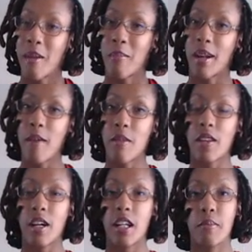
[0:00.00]
But I'm not the
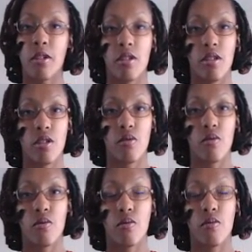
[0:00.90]
kind of person
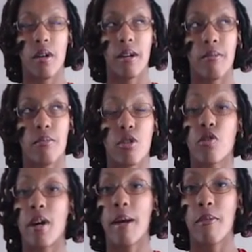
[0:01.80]
to
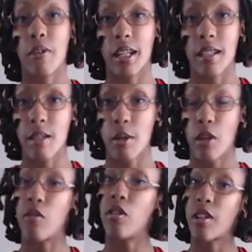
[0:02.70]
prescribe things that make
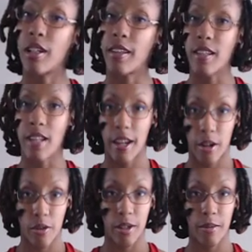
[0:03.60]
you look good that's
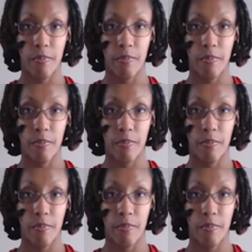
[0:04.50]
unhealthy.